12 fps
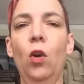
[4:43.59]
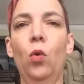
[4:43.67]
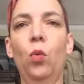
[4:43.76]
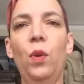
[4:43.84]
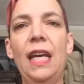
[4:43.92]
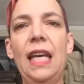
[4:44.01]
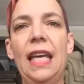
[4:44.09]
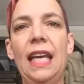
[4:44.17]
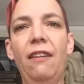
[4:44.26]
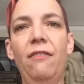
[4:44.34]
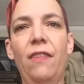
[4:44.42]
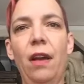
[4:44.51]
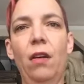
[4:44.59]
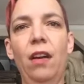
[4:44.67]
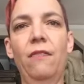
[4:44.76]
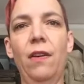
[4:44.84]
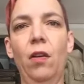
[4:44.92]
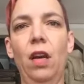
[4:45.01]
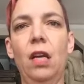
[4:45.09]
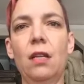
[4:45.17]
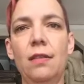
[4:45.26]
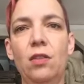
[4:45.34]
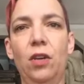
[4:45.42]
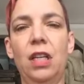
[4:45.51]
we get very, very
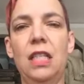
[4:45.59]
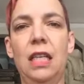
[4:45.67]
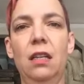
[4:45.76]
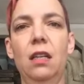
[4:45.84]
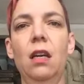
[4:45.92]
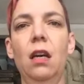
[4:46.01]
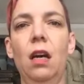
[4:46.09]
constricted.